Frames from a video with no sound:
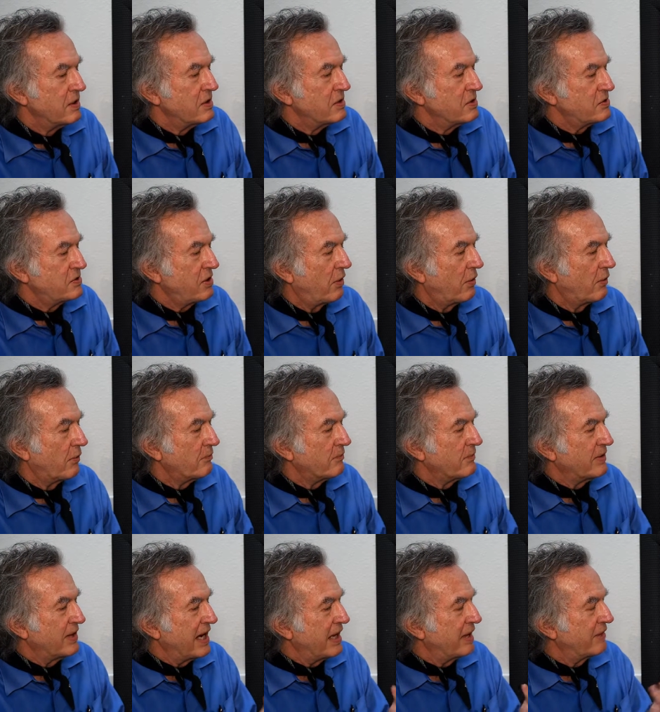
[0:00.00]
So
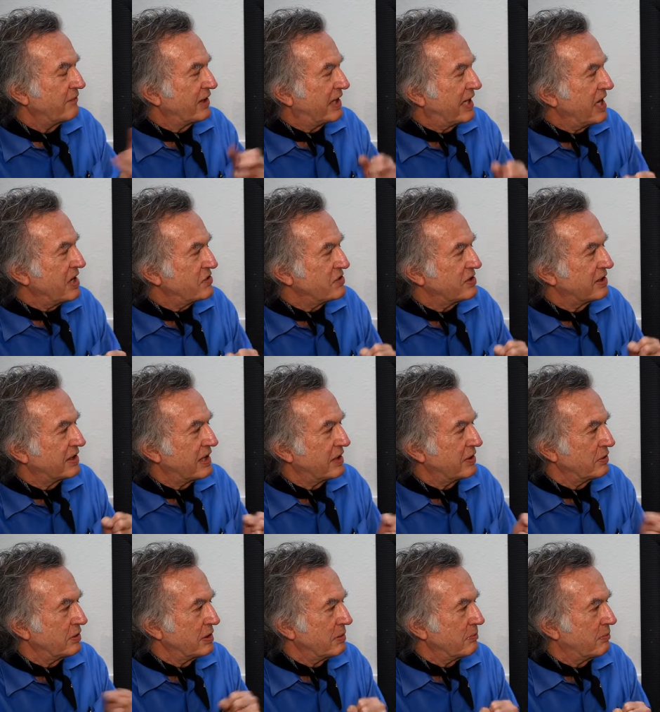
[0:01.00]
they had a vacation
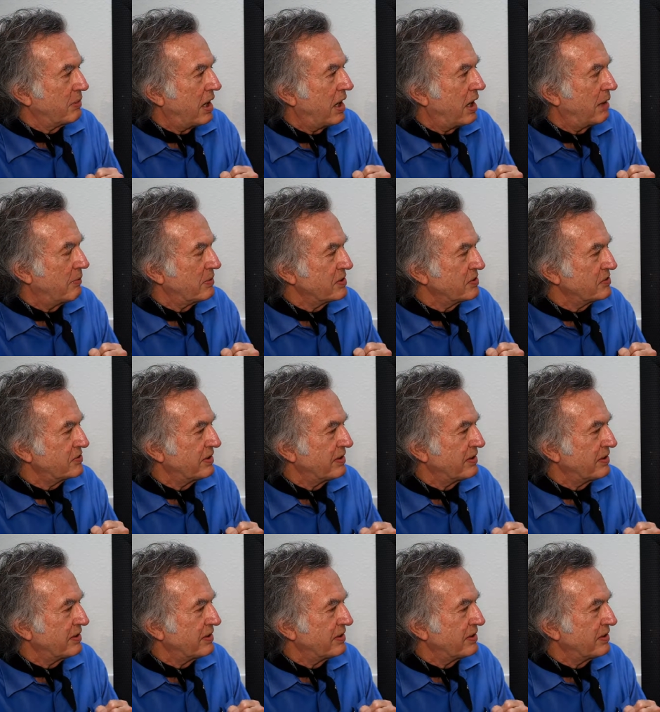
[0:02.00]
together in the Bahamas,